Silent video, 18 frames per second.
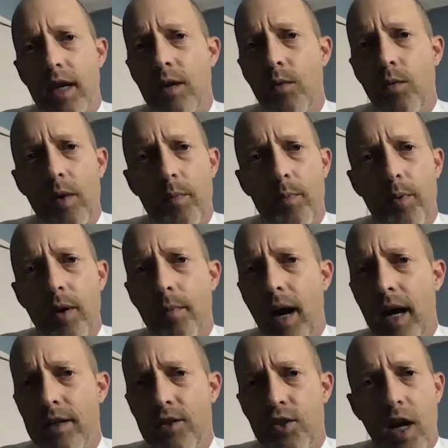I didn't want to put
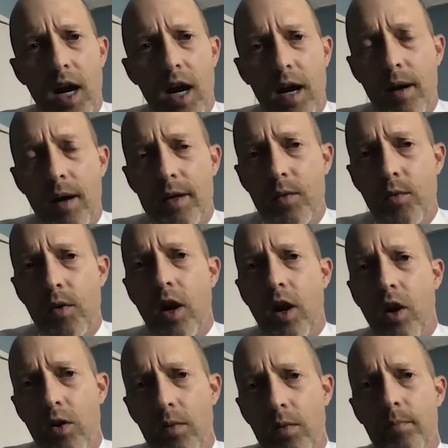my job, I didn't want to
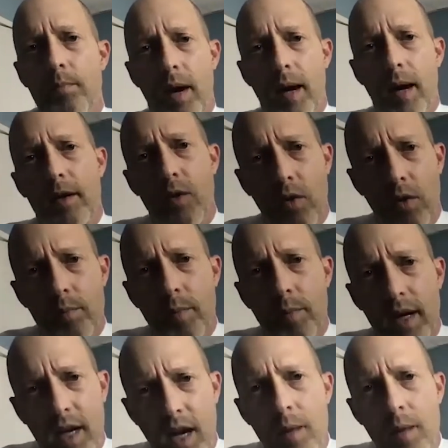hurt my
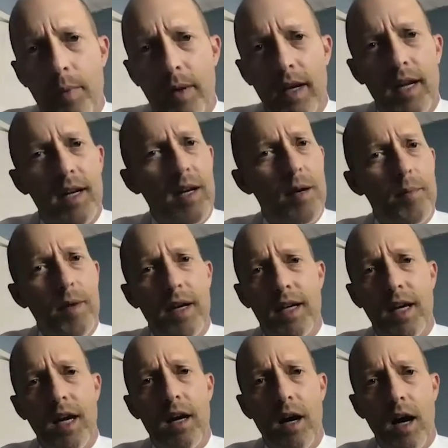my company, and I'm
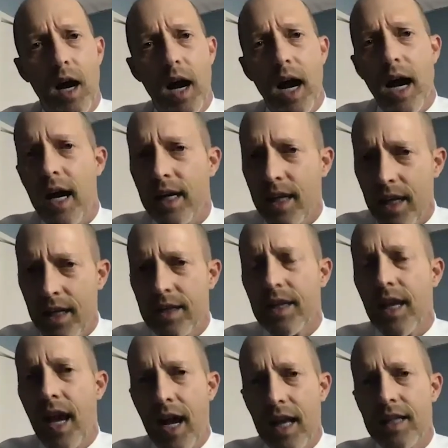like, I get
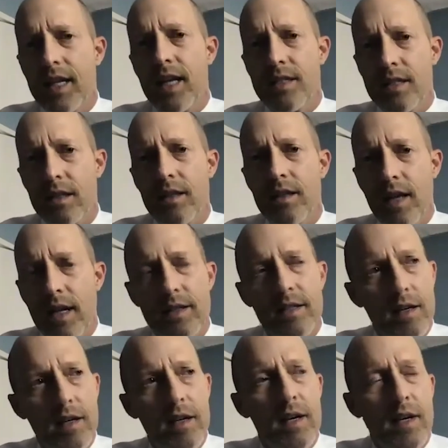that. That's a that's
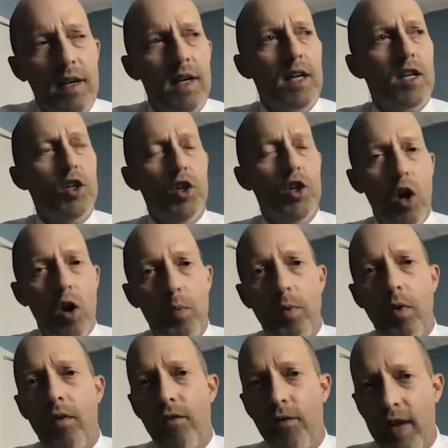a
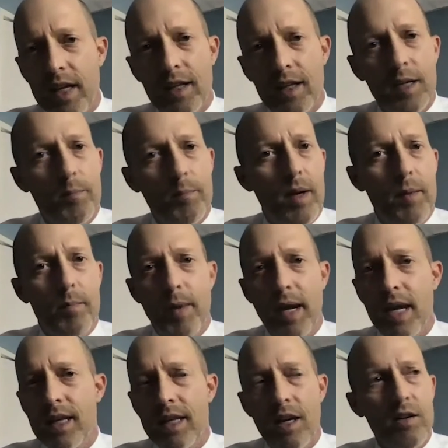noble feeling, but
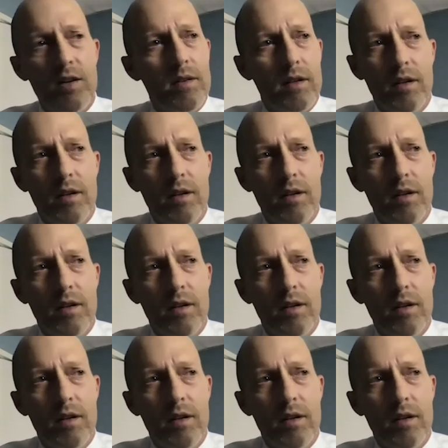man, they're